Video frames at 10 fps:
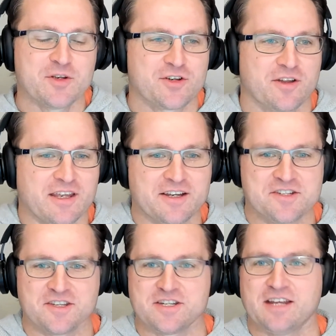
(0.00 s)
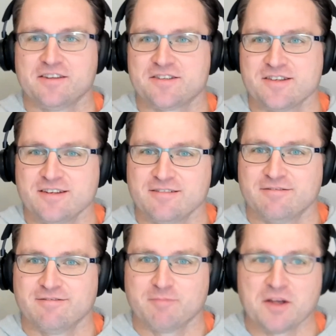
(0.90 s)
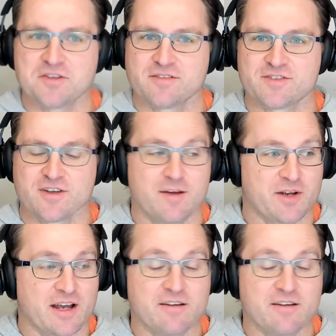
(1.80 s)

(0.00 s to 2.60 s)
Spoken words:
Which I think is the tendency most of the time.